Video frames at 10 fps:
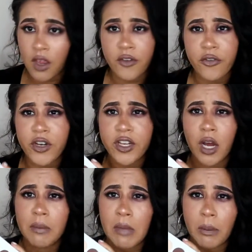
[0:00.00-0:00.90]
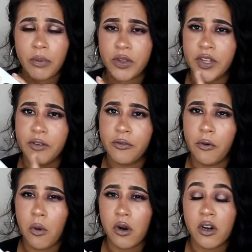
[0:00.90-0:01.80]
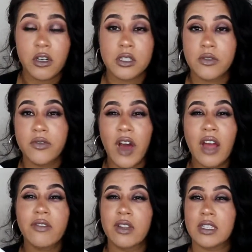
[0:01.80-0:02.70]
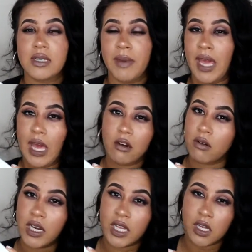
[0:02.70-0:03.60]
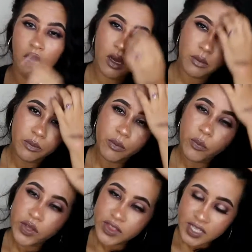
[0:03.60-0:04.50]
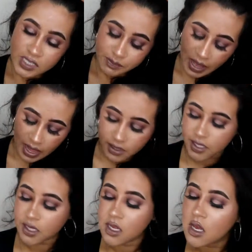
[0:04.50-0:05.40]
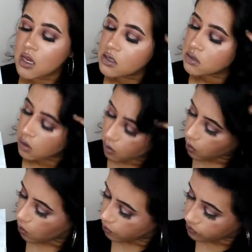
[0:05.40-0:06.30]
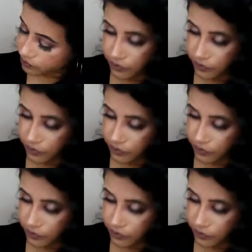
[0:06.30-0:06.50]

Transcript: I've already come up with like 4 to 5 looks in my head already with this palette. So